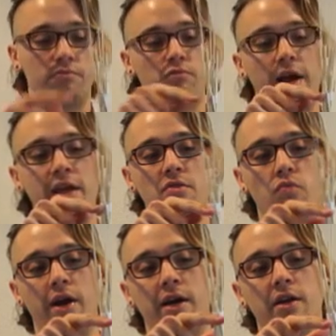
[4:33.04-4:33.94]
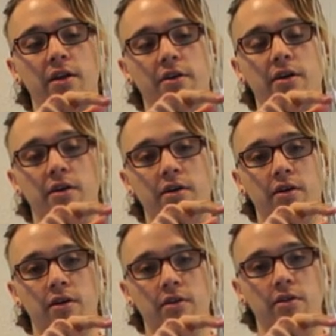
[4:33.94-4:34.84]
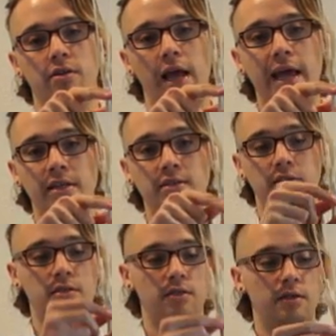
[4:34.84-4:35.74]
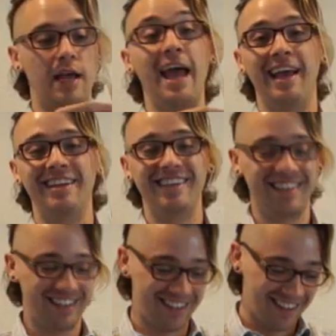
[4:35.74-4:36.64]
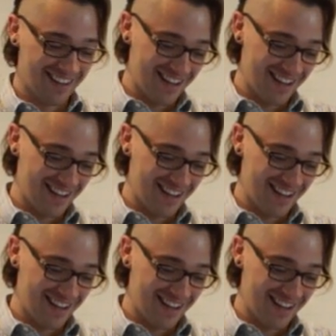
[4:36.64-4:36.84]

right where your ends end.